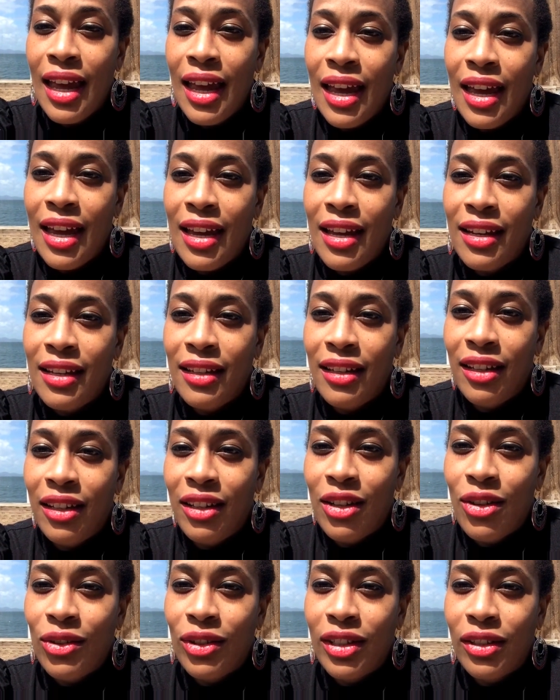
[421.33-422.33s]
And,
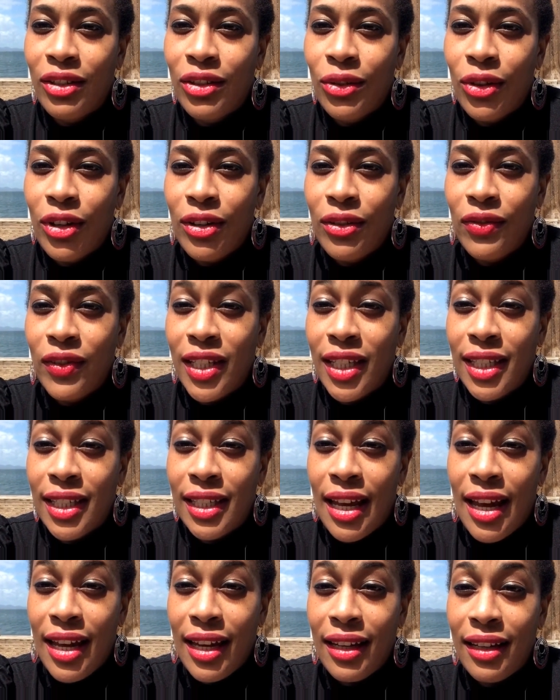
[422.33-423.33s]
to sort of
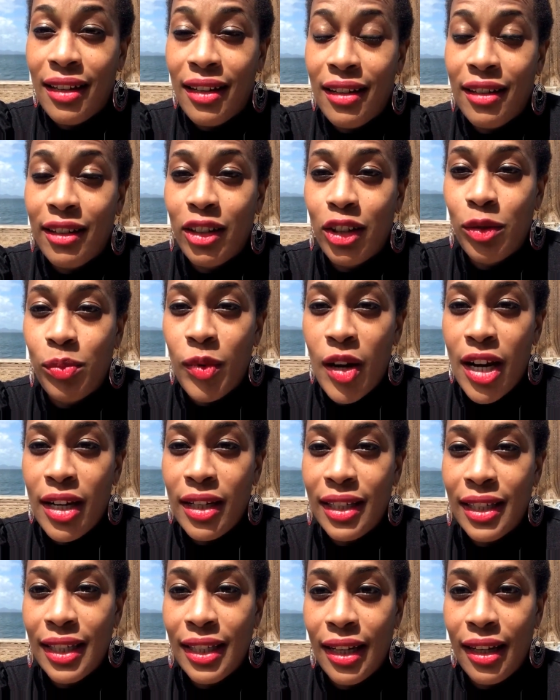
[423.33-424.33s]
design and
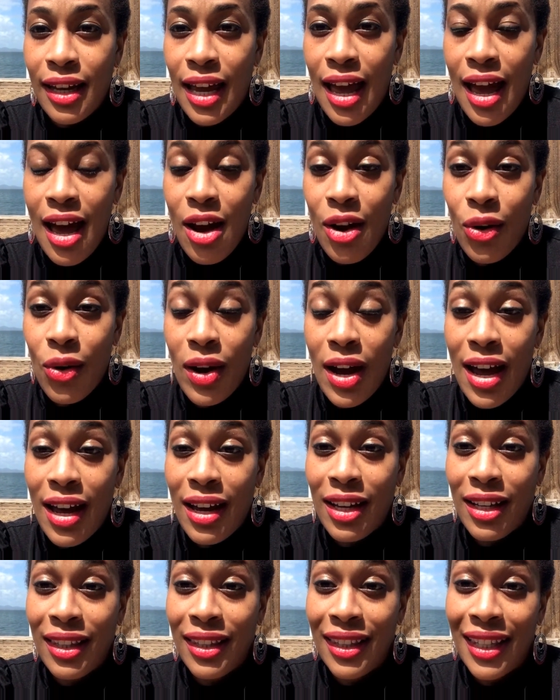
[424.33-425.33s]
express, like, how
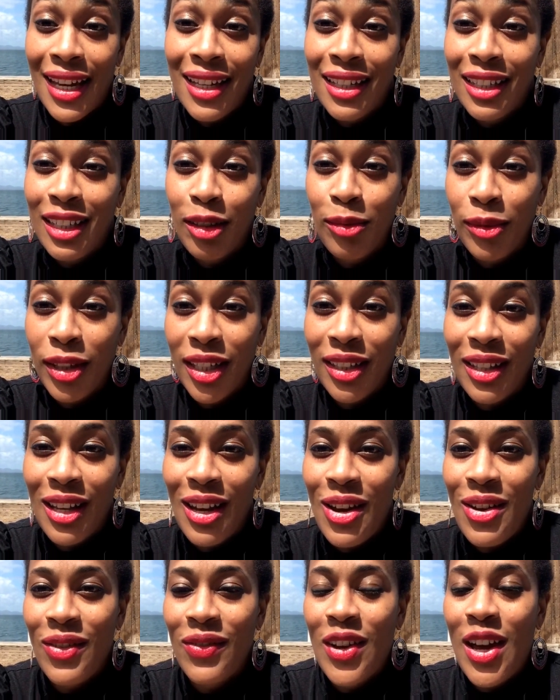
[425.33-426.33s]
I like to be
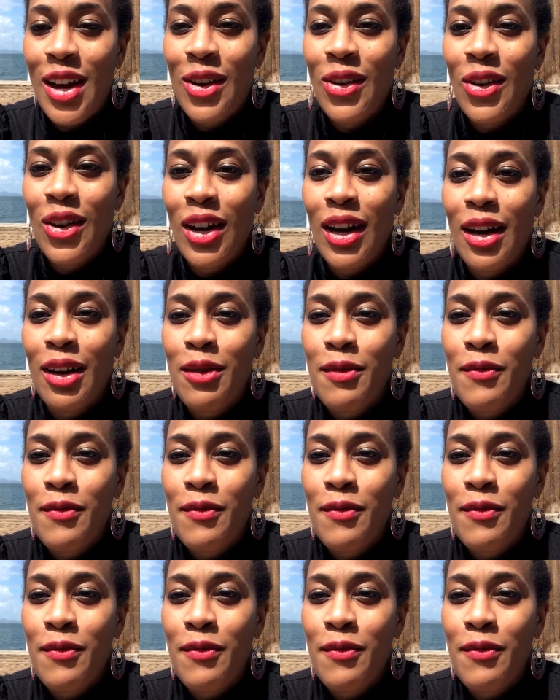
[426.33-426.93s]
loved, how,